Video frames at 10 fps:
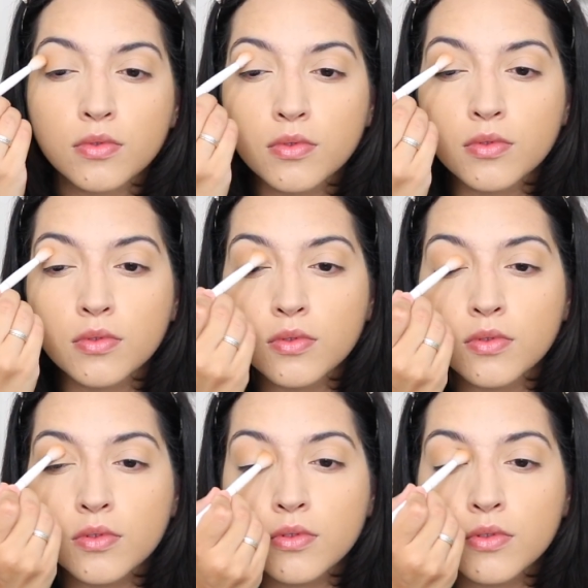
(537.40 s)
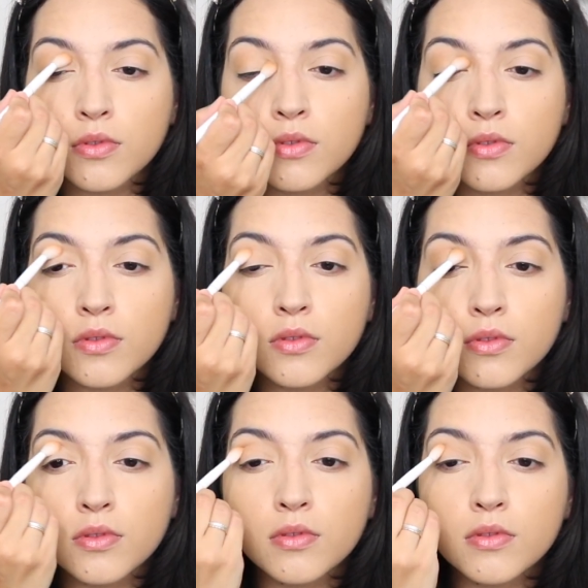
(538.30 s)

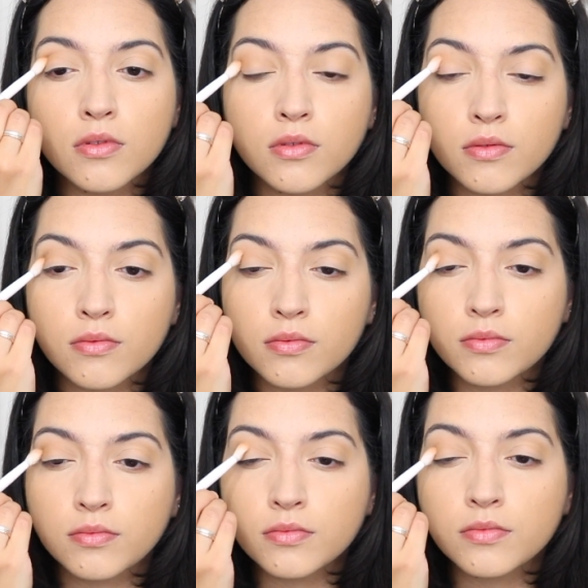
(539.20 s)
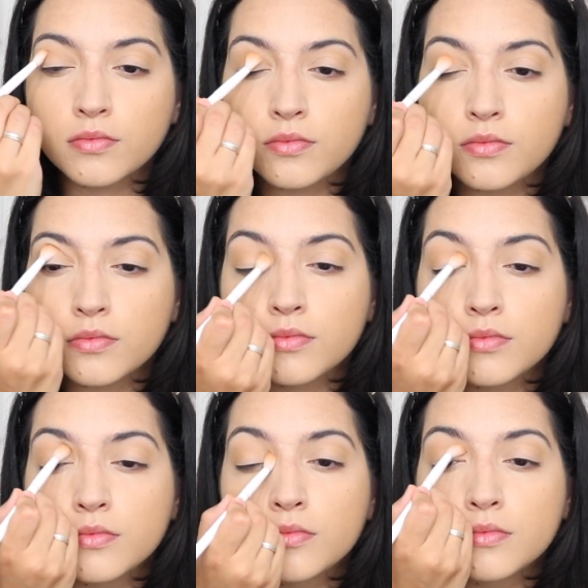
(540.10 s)

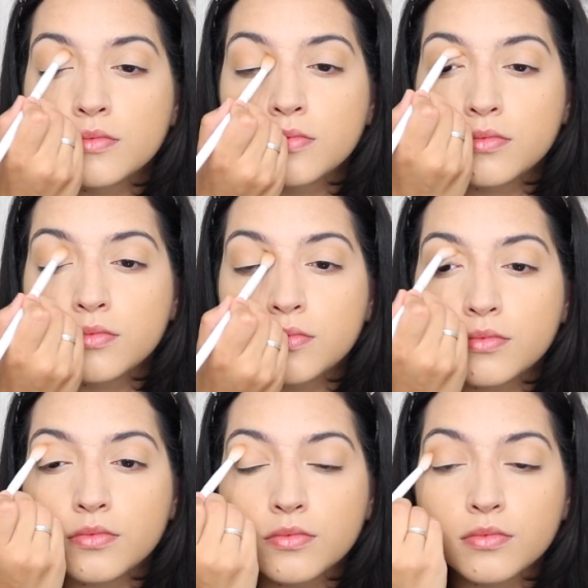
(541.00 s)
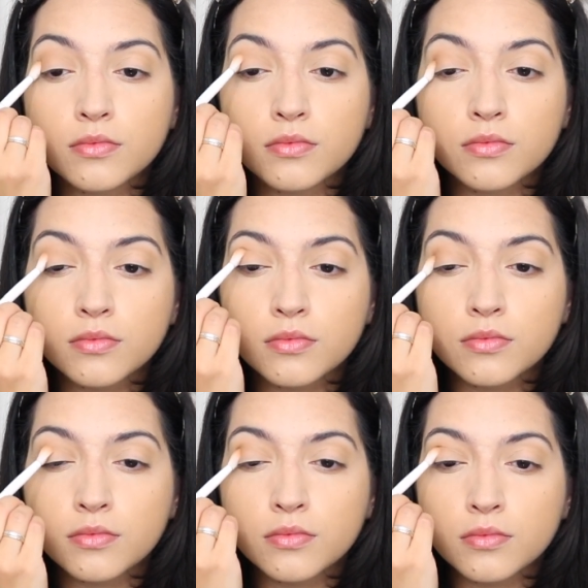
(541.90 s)

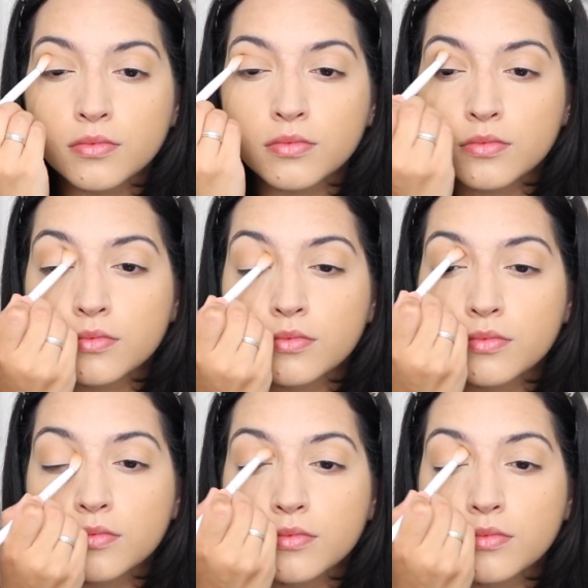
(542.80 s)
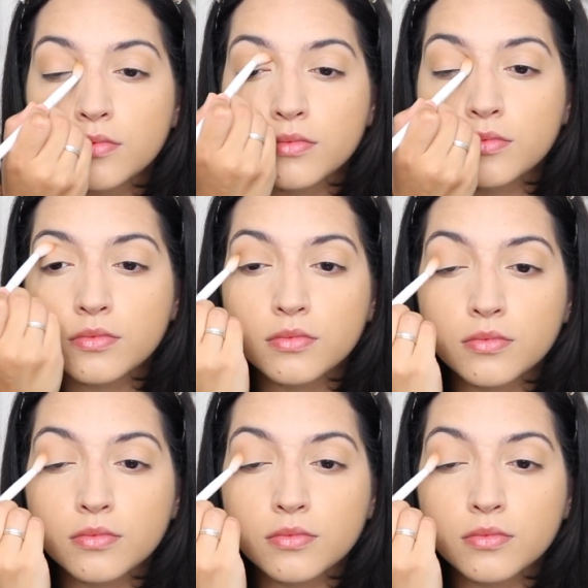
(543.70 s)
[no speech]